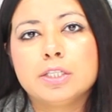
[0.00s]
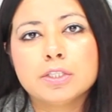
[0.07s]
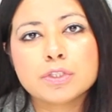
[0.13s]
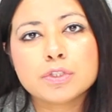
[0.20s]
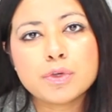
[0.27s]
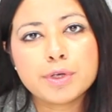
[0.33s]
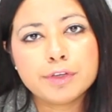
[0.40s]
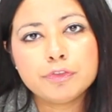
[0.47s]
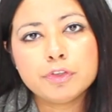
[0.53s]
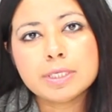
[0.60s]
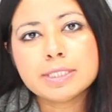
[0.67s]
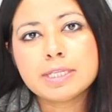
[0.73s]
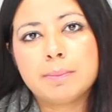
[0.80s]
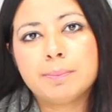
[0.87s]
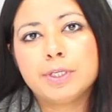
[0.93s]
So if you
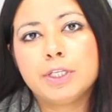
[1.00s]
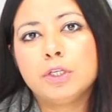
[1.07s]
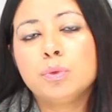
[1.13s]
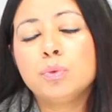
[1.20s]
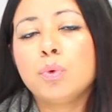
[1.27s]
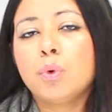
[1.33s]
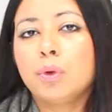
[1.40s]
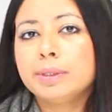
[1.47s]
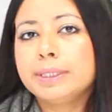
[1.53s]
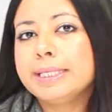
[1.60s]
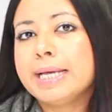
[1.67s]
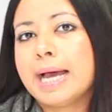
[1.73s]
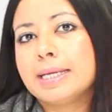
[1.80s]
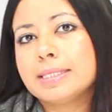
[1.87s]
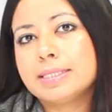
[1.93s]
are somebody who
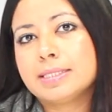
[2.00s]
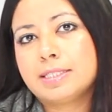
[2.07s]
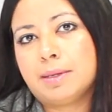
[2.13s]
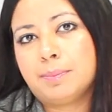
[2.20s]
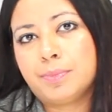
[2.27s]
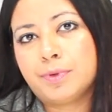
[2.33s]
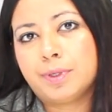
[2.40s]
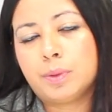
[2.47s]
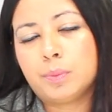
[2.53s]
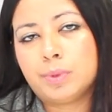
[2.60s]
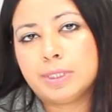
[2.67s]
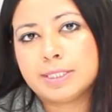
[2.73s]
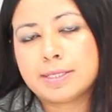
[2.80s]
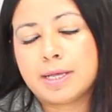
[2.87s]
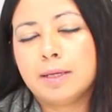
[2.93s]
already has a temporary
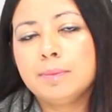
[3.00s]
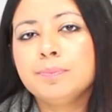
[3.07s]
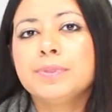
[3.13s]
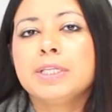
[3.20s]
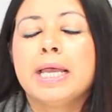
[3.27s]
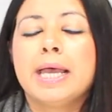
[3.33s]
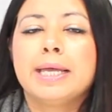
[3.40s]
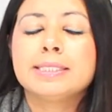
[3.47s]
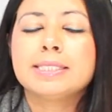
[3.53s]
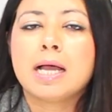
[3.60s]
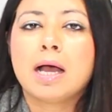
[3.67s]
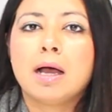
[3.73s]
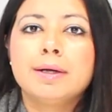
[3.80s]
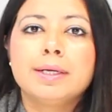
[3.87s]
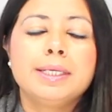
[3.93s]
visa and
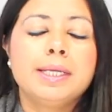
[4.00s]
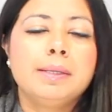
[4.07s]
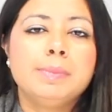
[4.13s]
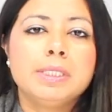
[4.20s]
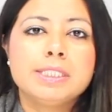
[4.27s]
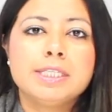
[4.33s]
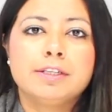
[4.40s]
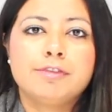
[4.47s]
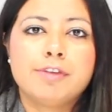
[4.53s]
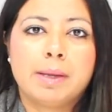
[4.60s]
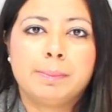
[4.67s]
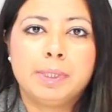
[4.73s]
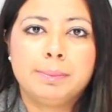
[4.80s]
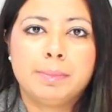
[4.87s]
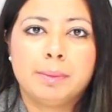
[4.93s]
are an immediate
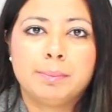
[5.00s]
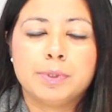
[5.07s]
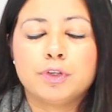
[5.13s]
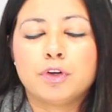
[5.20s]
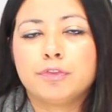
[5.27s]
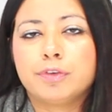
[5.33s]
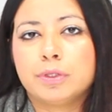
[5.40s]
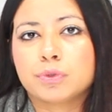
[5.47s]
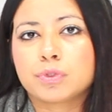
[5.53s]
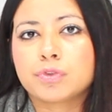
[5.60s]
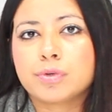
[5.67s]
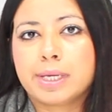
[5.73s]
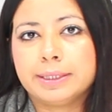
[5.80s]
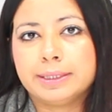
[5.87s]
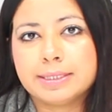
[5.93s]
family member of an
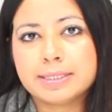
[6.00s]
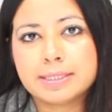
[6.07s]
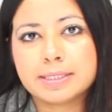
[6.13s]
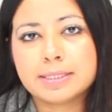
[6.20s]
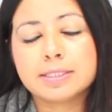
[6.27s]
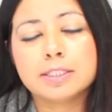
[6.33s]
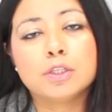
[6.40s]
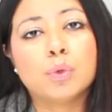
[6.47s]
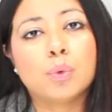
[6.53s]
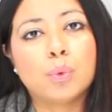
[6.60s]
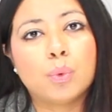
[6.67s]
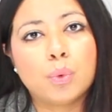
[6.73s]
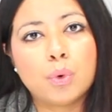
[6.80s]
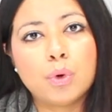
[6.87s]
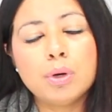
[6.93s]
Australian citizen
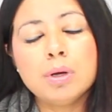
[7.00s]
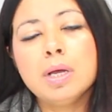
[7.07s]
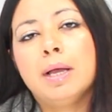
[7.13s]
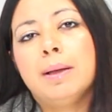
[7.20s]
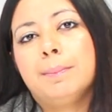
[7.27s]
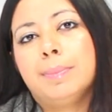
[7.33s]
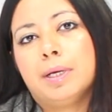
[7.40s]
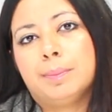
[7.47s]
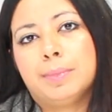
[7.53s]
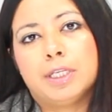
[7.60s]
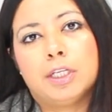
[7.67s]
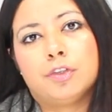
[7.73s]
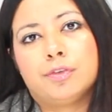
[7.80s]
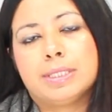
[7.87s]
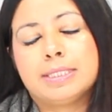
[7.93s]
or
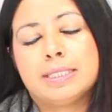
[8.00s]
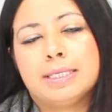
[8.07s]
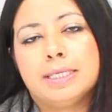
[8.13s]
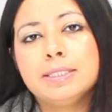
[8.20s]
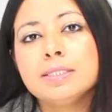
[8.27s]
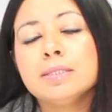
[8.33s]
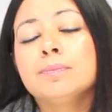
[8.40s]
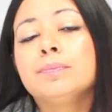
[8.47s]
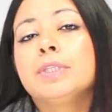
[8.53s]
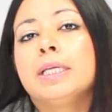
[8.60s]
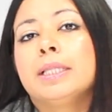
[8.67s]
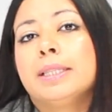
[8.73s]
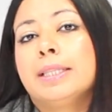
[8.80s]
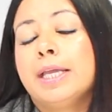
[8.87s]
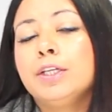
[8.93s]
permanent resident,
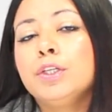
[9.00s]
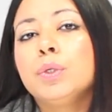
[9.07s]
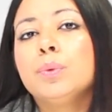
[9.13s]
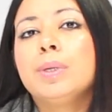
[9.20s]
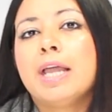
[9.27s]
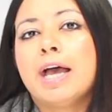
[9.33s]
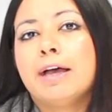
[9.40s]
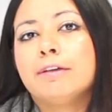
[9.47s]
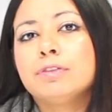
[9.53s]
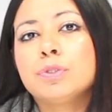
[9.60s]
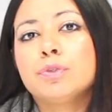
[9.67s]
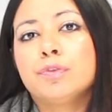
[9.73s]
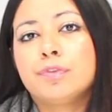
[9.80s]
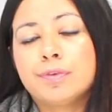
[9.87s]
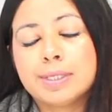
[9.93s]
then you will have
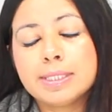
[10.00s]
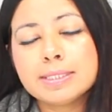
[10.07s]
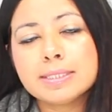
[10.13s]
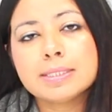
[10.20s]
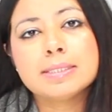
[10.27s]
to first